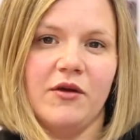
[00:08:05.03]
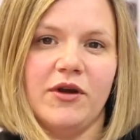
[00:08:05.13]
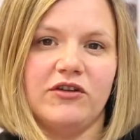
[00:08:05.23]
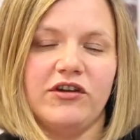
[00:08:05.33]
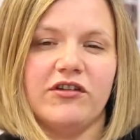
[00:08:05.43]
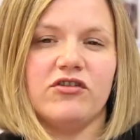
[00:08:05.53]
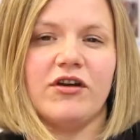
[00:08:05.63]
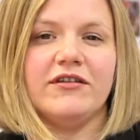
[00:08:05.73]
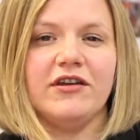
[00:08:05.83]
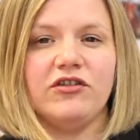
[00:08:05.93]
which is a
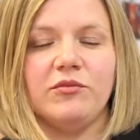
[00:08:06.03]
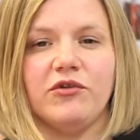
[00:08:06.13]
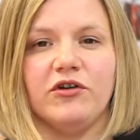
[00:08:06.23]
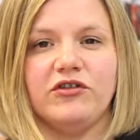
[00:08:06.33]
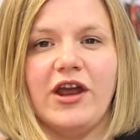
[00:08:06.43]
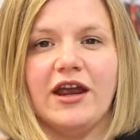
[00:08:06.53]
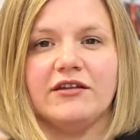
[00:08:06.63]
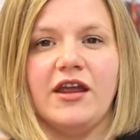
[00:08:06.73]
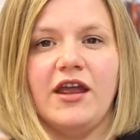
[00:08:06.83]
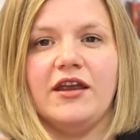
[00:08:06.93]
transition project